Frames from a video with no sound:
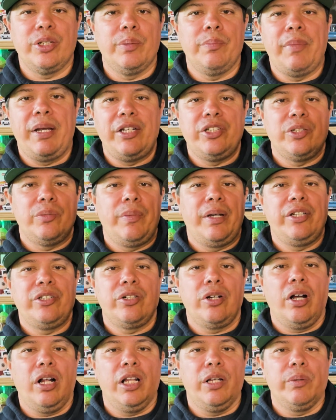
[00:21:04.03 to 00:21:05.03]
major
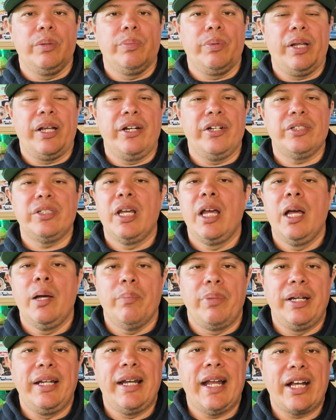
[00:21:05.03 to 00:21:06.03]
Hollywood players,
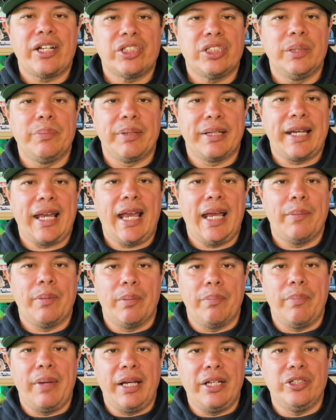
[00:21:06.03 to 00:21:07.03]
but it actually became a
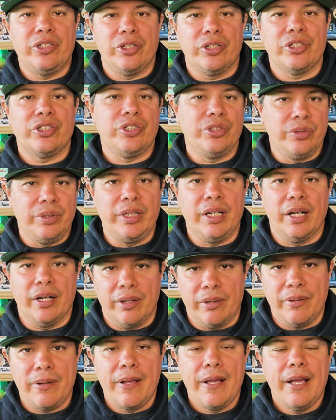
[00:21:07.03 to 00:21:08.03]
major
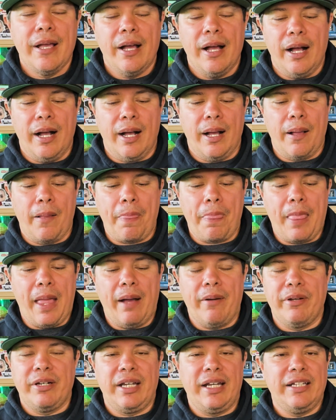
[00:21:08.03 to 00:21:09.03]
studio.
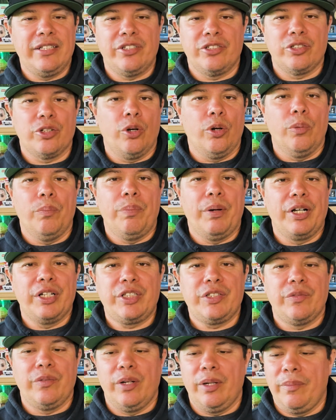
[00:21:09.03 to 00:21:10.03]
Nowadays, there's a whole bunch
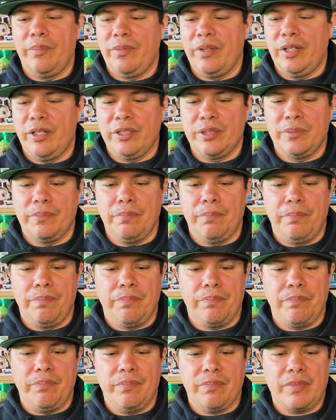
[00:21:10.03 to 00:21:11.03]
of them. There's
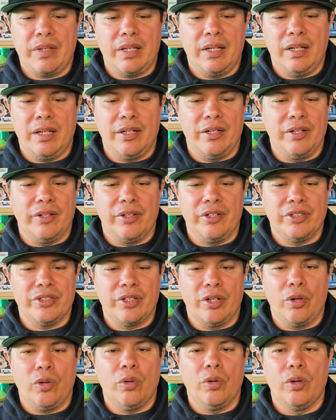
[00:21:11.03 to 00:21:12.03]
a
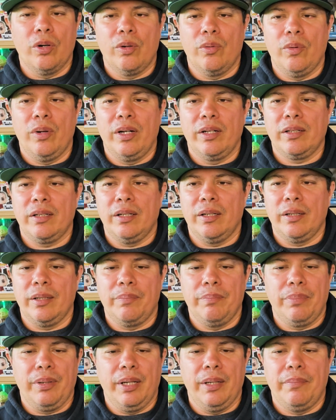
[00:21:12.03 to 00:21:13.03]
horror one
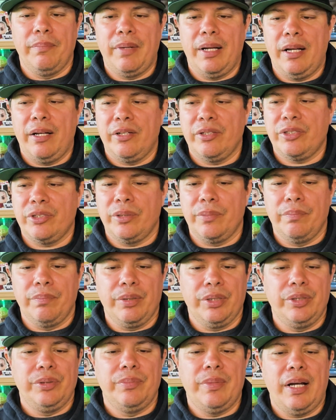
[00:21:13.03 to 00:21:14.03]
called Blumhouse or
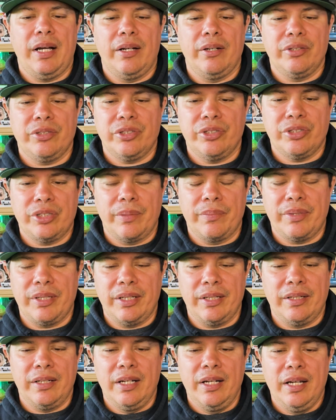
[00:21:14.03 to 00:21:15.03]
Bloomhouse or
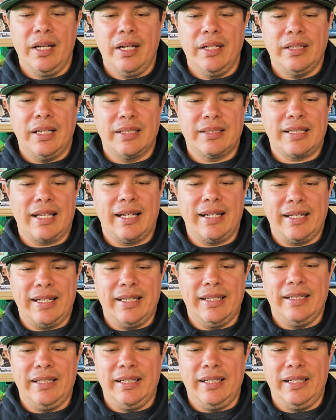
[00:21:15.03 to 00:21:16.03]
something. That's kind of
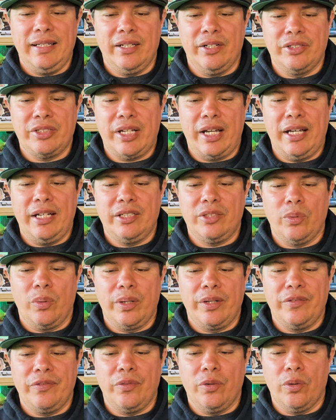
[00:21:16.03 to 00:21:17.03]
indie. There's
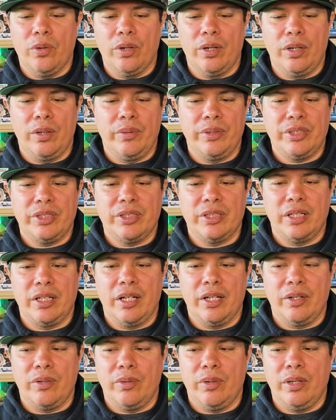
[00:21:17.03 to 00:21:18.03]
A24, which is
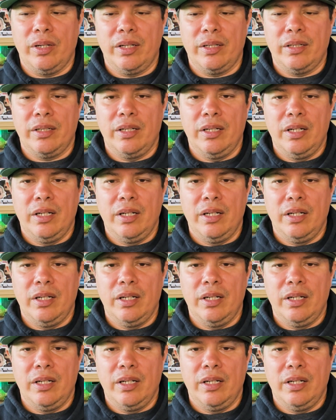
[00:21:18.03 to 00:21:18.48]
another one.